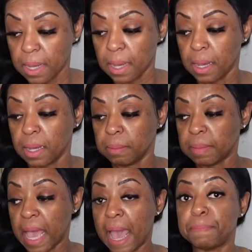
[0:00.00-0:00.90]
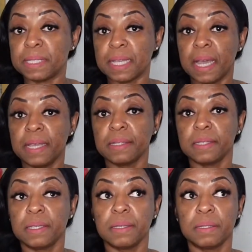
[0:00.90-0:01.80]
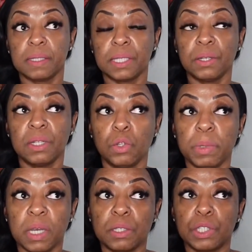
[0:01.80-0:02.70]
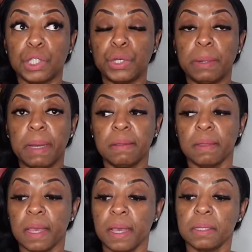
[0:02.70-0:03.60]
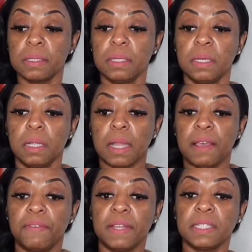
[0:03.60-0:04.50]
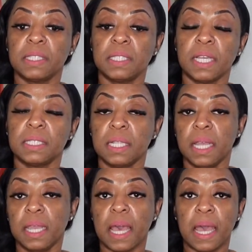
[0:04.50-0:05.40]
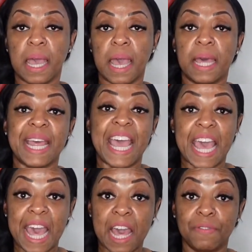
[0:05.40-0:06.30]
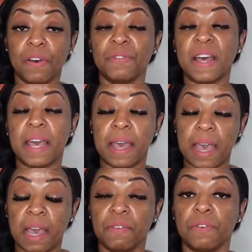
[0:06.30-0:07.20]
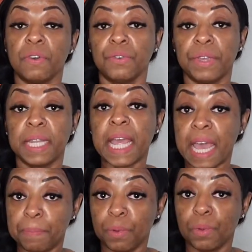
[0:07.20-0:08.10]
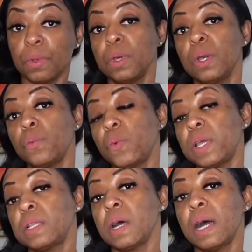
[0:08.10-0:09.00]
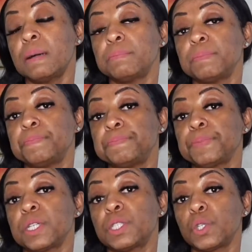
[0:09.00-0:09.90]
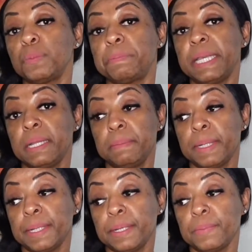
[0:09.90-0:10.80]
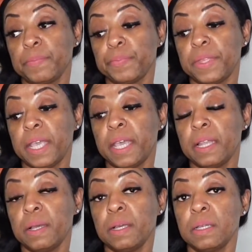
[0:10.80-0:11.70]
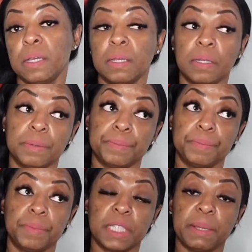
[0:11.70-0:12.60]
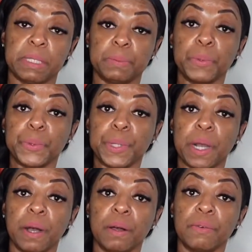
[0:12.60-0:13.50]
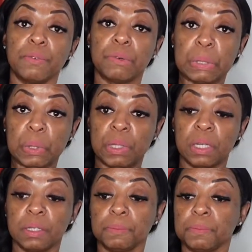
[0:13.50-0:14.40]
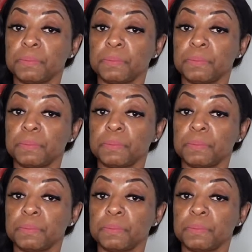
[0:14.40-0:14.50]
Appetite, still a little bit concerned about that. Like for instance, yesterday I had a half of a half of a green apple with a scoop of peanut butter and a tablespoon of granola.